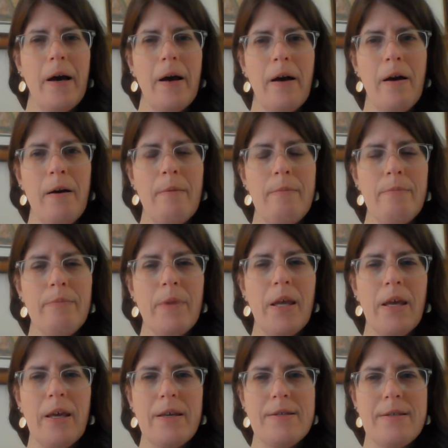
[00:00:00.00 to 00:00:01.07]
um,
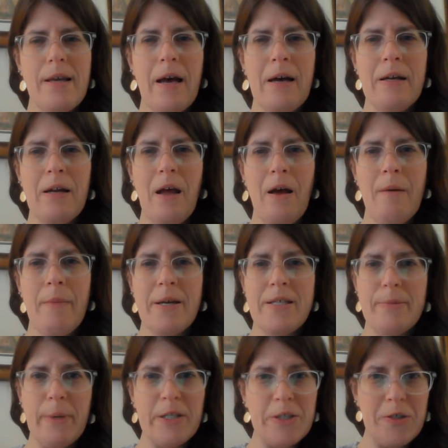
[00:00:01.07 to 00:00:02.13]
is that my
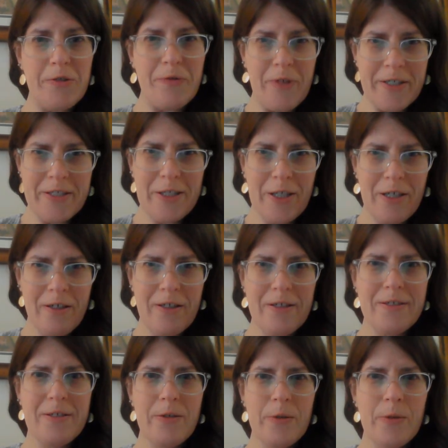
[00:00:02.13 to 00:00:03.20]
special friend Curtis,
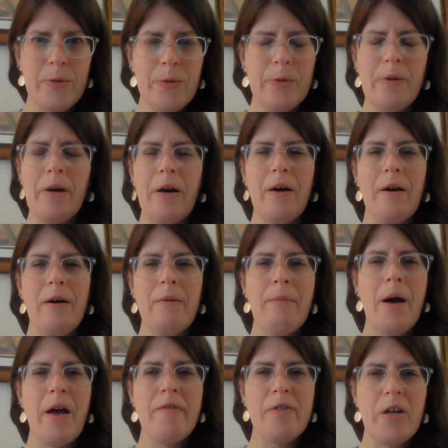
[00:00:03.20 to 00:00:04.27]
who
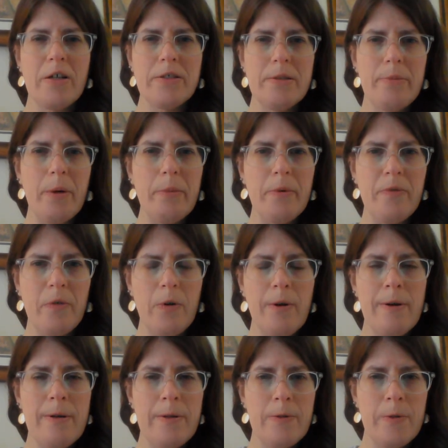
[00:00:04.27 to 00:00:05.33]
I've talked about before
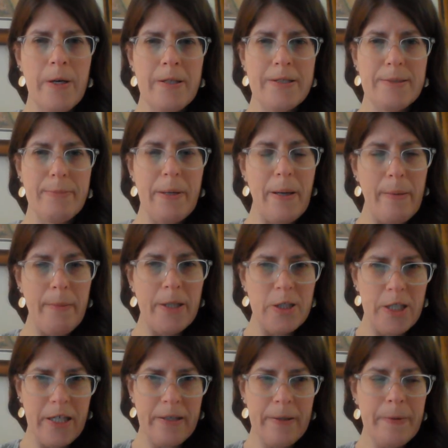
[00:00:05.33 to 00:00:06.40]
and who has been on my
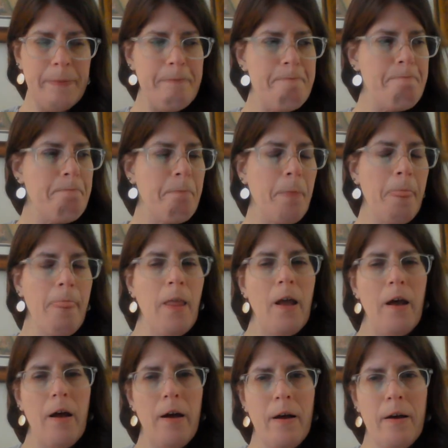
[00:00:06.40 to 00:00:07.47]
channel
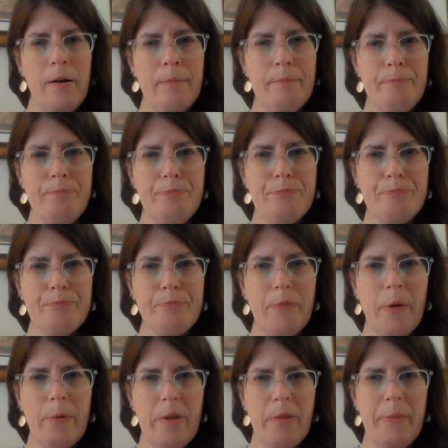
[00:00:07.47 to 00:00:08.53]
um,
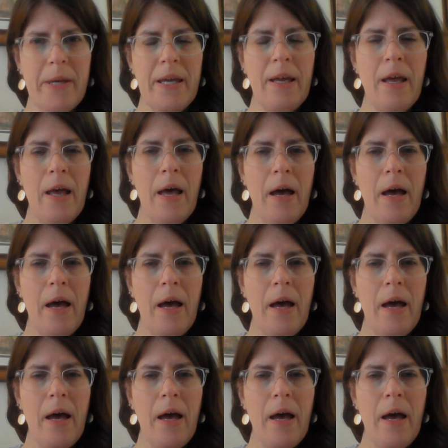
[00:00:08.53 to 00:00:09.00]
with me,